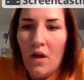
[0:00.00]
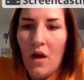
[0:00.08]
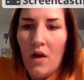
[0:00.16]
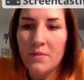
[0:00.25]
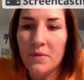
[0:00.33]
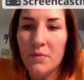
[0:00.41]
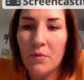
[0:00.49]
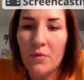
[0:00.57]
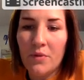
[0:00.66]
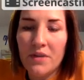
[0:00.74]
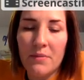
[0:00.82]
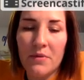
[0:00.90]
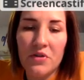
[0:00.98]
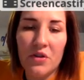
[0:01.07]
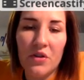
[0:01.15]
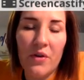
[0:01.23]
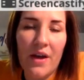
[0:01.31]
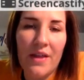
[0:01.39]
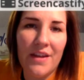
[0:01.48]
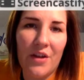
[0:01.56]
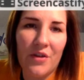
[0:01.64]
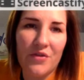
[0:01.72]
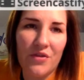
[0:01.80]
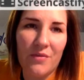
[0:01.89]
I'll spin one more time and show you, and then
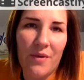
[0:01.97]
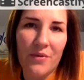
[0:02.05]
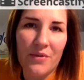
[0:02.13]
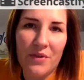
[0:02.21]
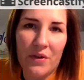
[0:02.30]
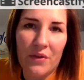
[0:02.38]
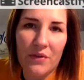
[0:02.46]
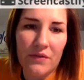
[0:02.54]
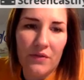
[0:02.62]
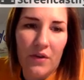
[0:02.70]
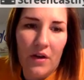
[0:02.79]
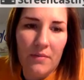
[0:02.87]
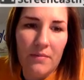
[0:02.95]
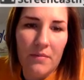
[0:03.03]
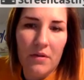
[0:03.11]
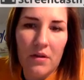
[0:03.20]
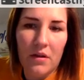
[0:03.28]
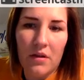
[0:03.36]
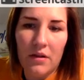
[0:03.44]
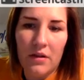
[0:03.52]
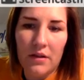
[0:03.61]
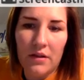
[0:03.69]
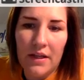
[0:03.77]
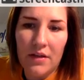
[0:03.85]
I'll show you my results from
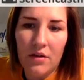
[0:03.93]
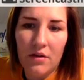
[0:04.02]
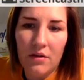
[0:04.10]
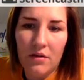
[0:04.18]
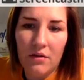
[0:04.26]
later.